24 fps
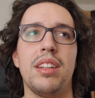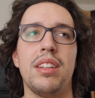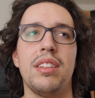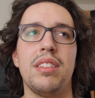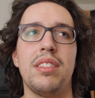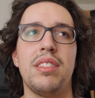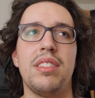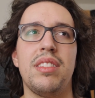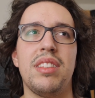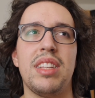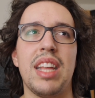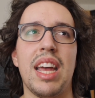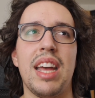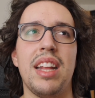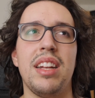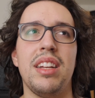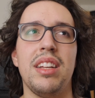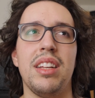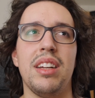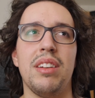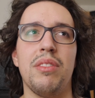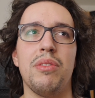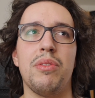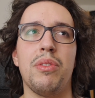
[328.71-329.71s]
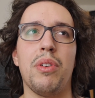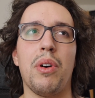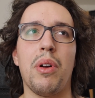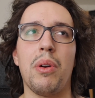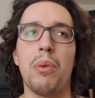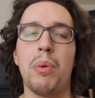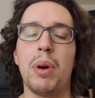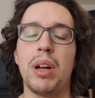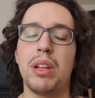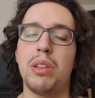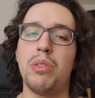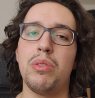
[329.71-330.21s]
standing for
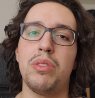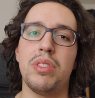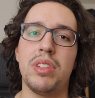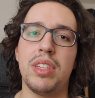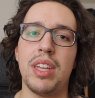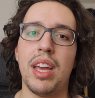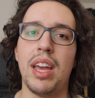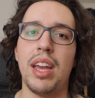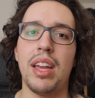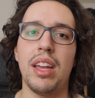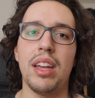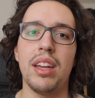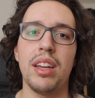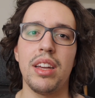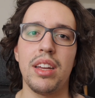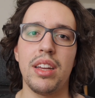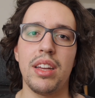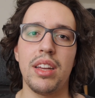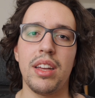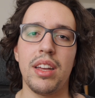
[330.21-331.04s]
what you say.